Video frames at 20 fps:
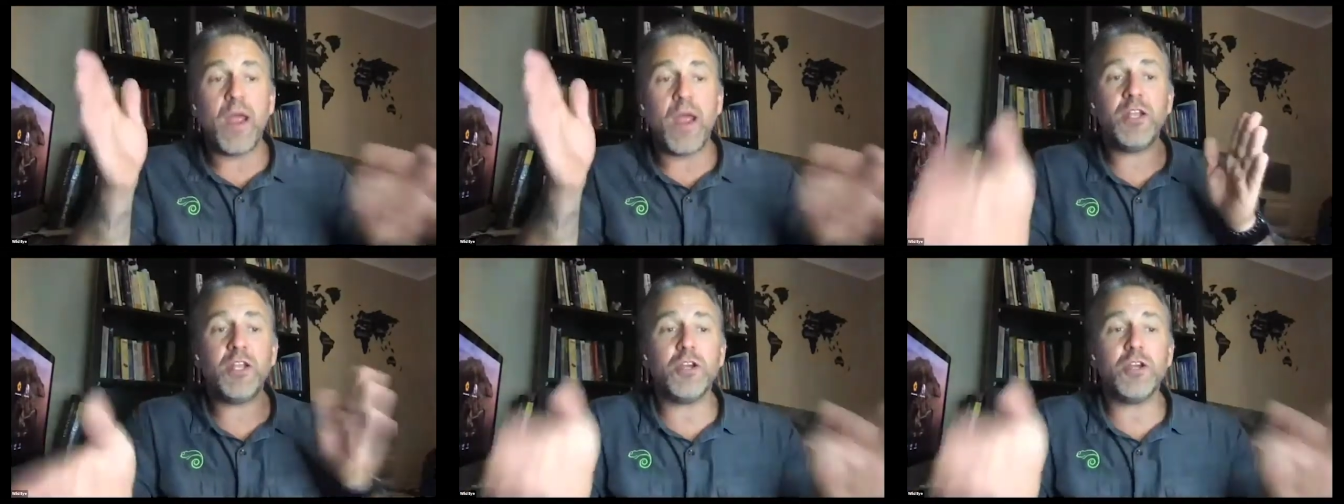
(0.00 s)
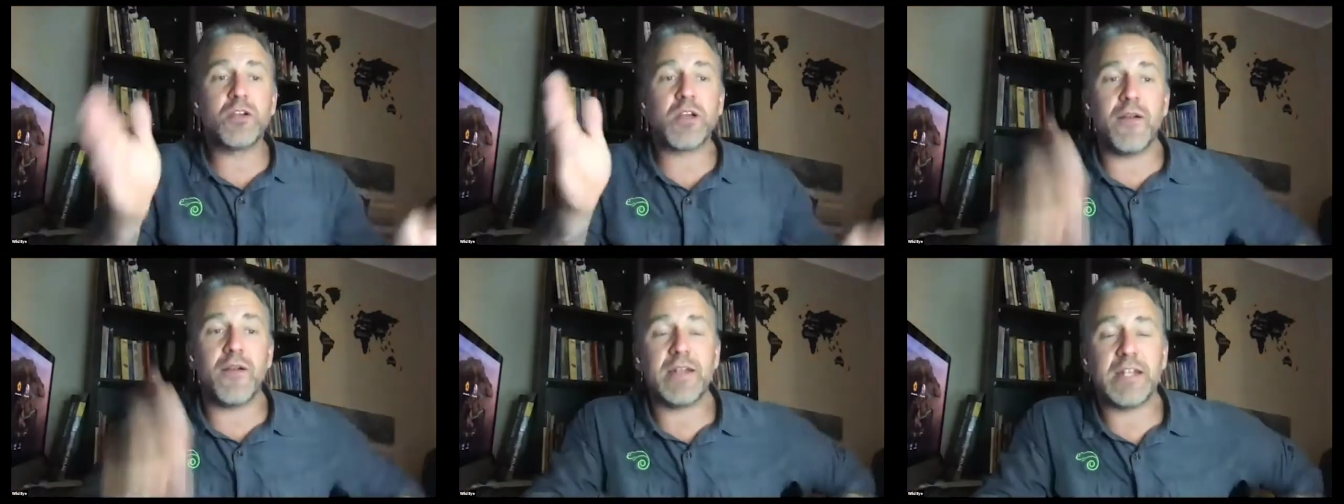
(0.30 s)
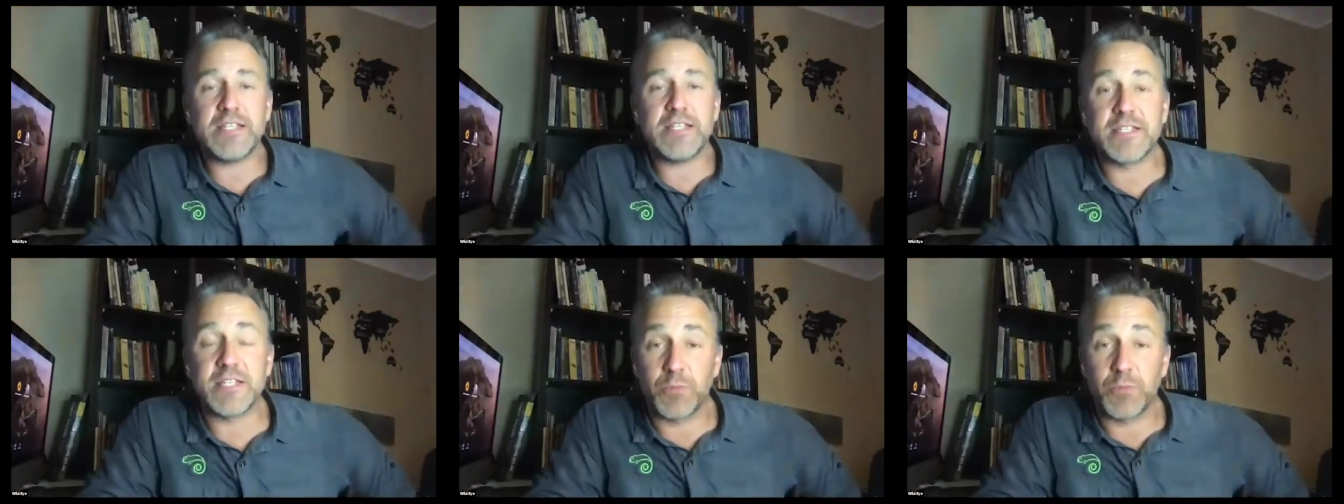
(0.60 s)
do you currently
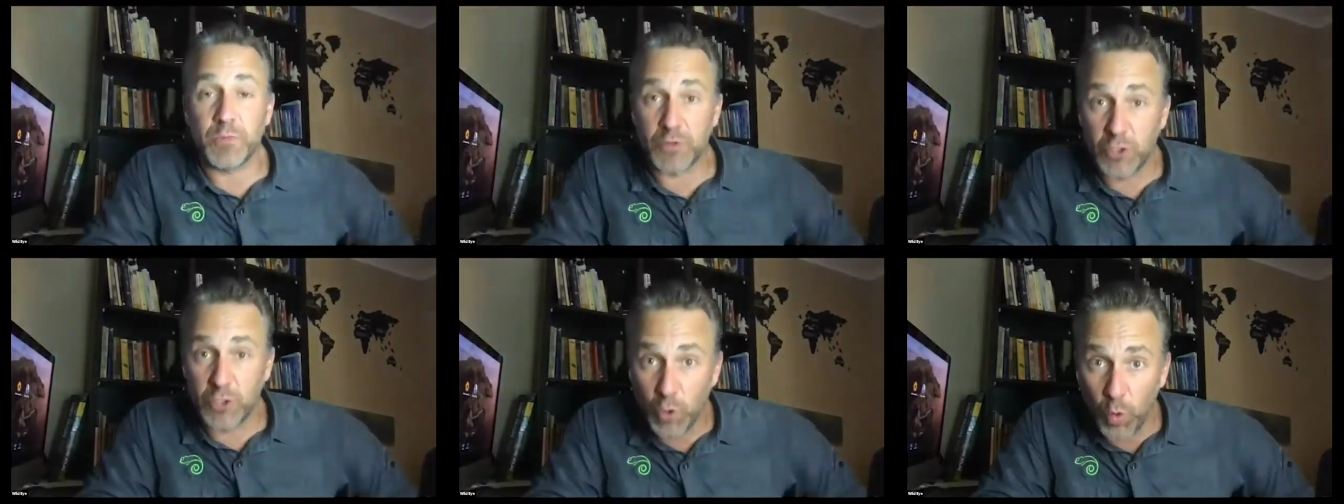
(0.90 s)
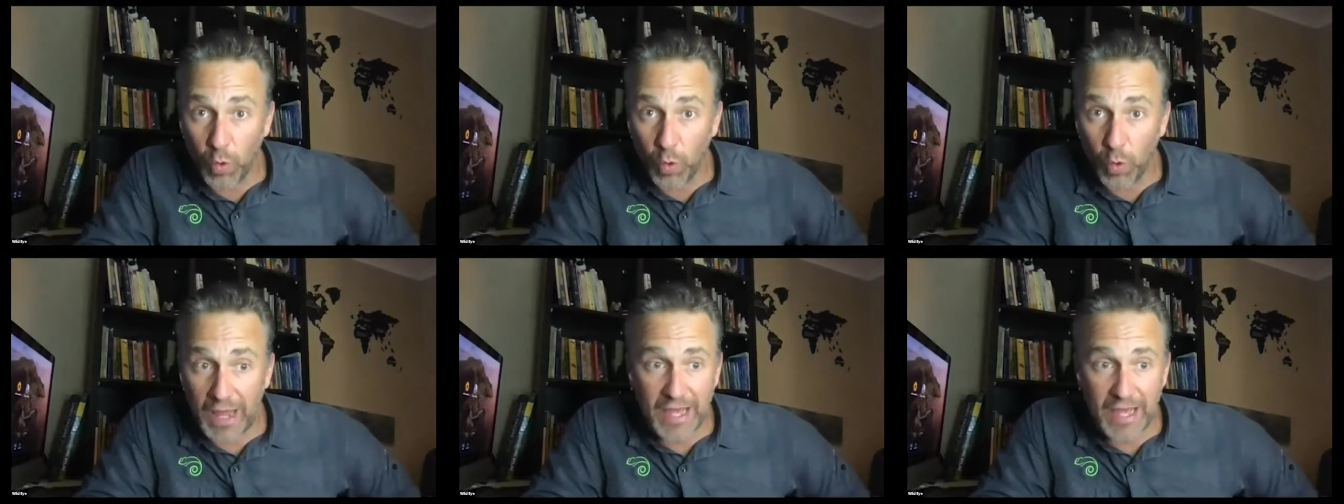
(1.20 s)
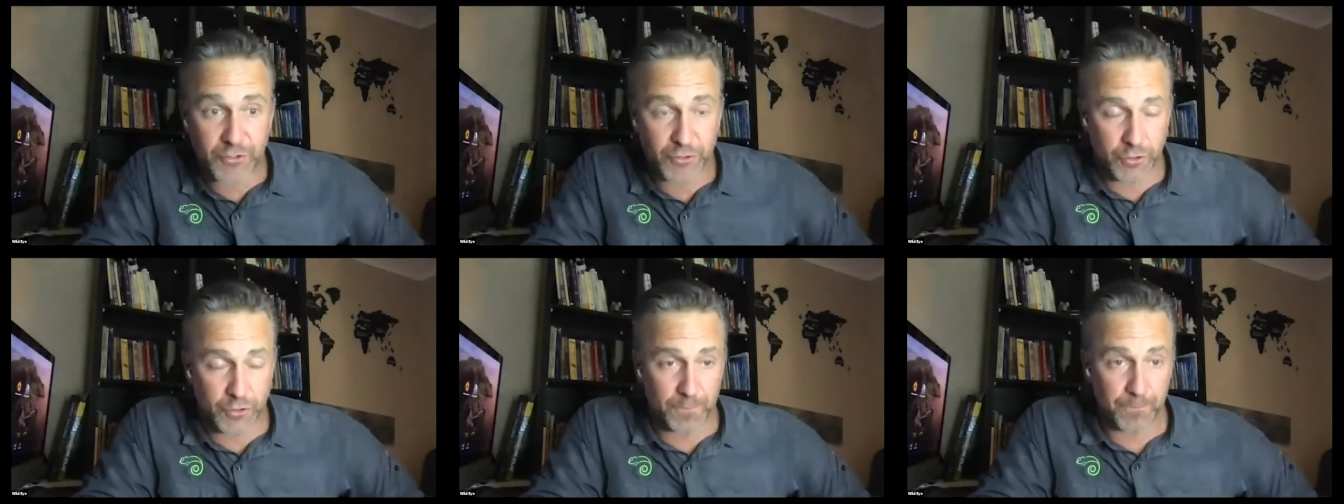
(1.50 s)
sit with your
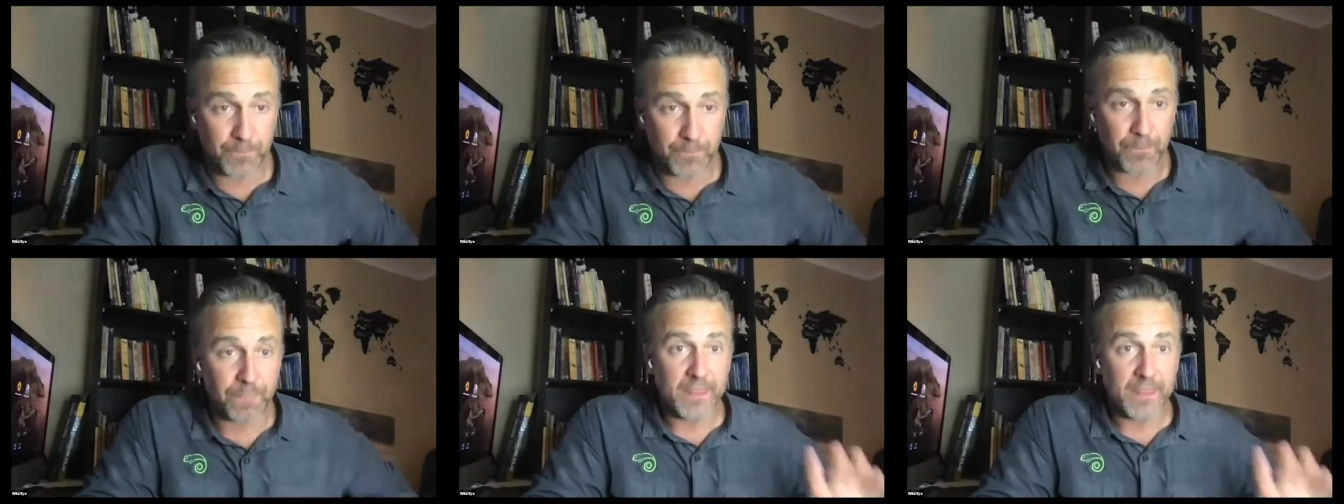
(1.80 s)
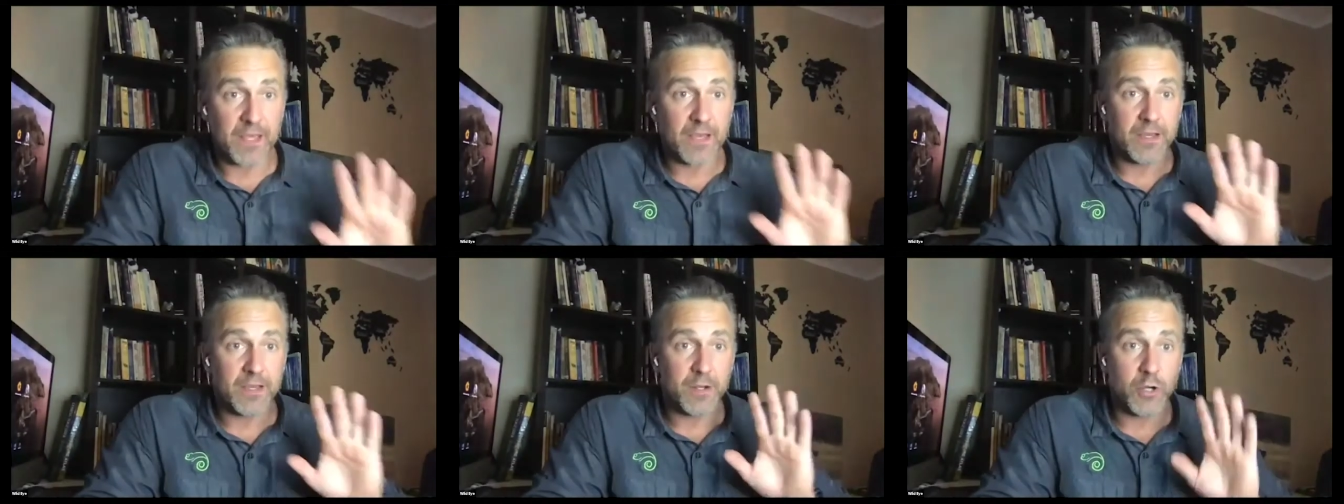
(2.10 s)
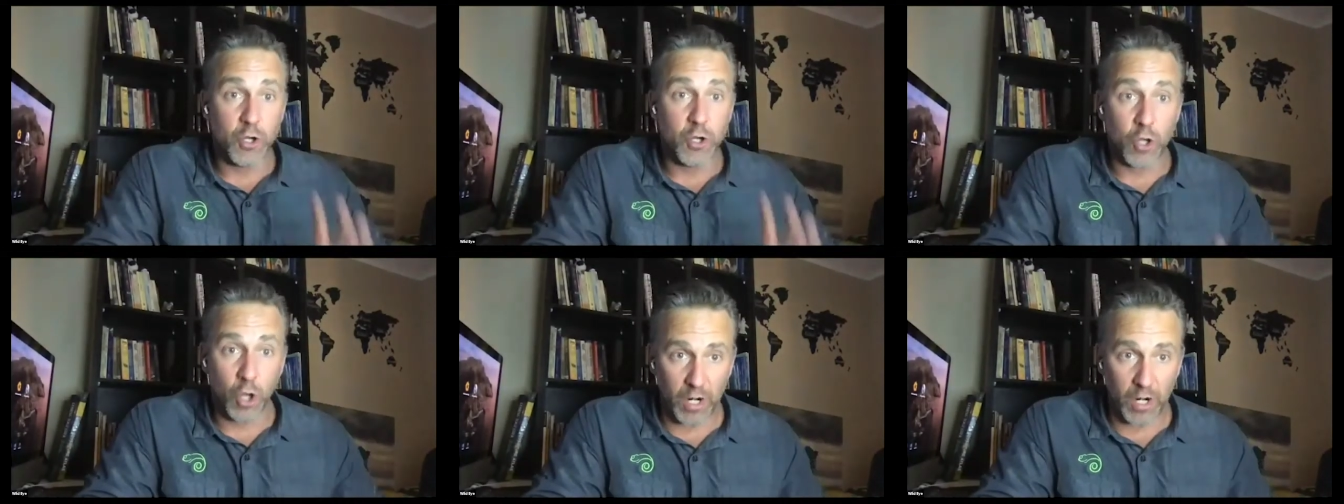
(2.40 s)
Lightroom
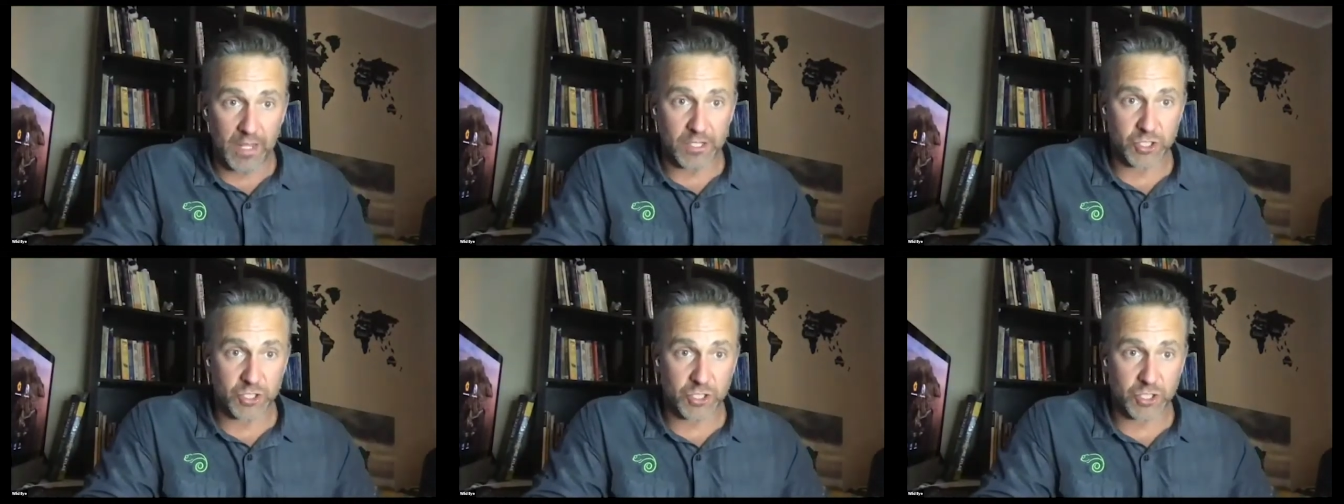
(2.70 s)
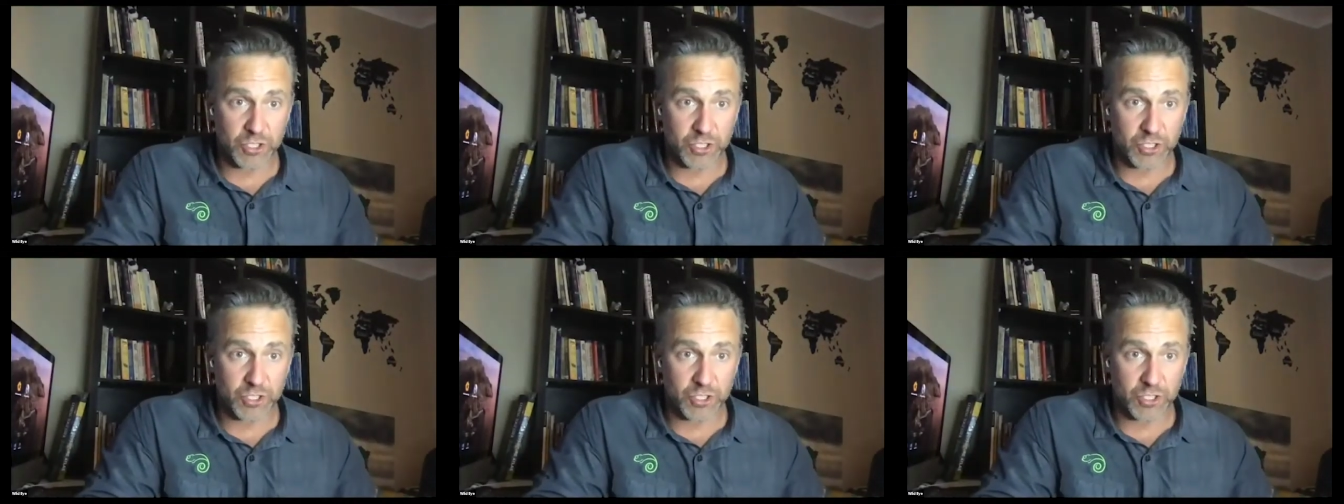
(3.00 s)
knowledge?